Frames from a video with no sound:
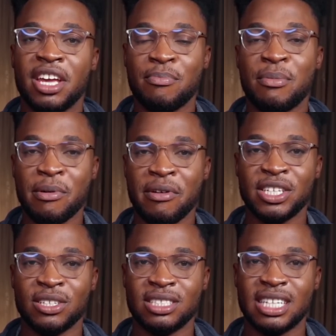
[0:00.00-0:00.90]
making
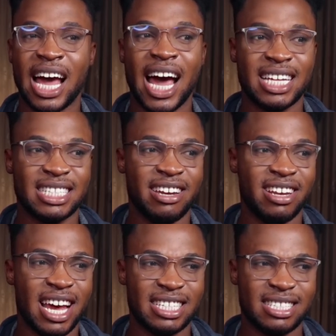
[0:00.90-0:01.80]
preparations as
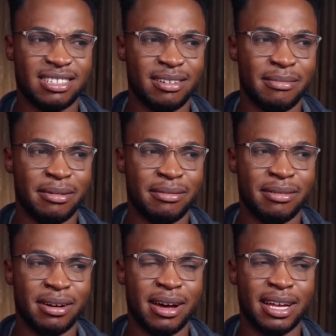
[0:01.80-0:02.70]
early as
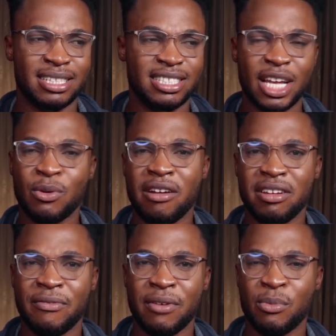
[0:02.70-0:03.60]

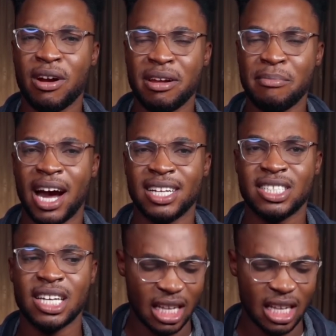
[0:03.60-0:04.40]
January, February, March.